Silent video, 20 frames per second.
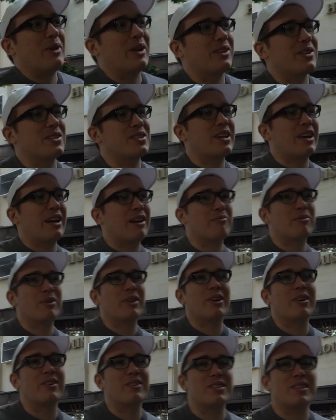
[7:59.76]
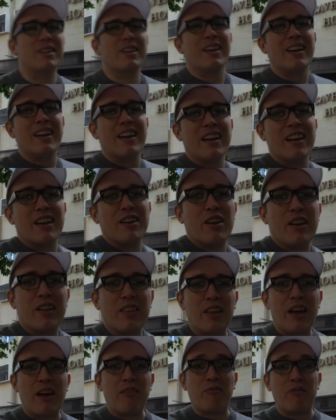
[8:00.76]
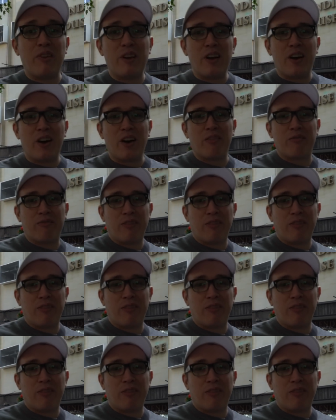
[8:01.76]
about this camera though is that VR,